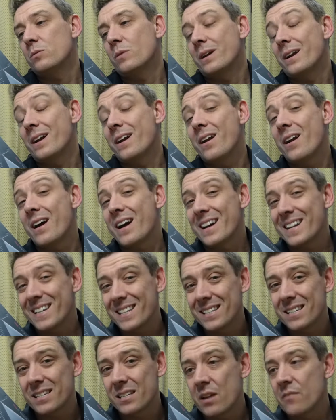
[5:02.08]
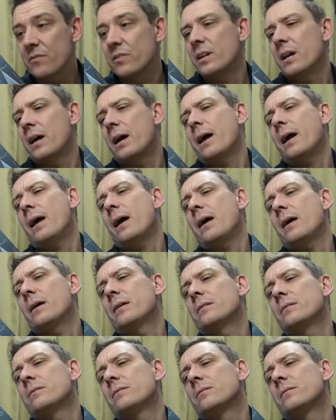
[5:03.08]
one, and an i7,
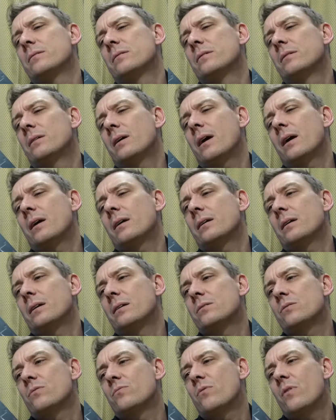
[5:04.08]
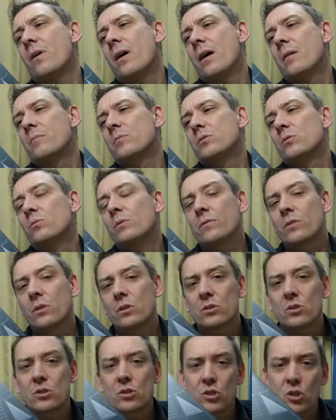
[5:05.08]
and 8 gigs of RAM, so we've
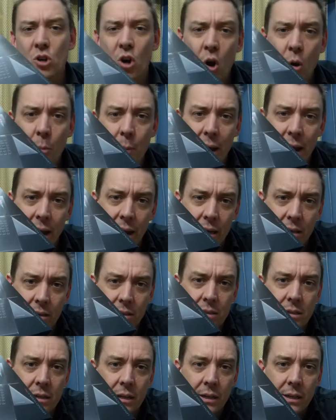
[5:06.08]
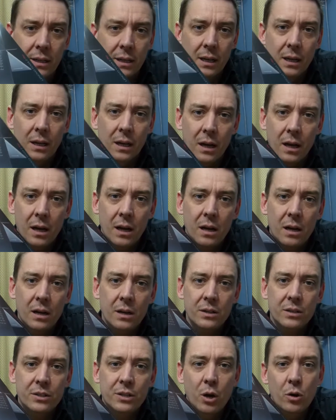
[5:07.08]
got top end
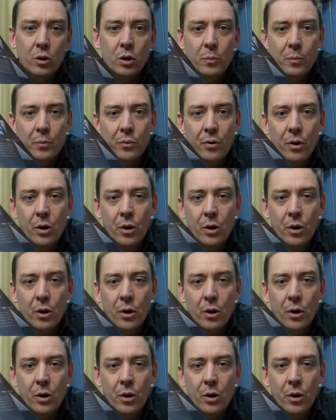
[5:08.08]
Yoga 2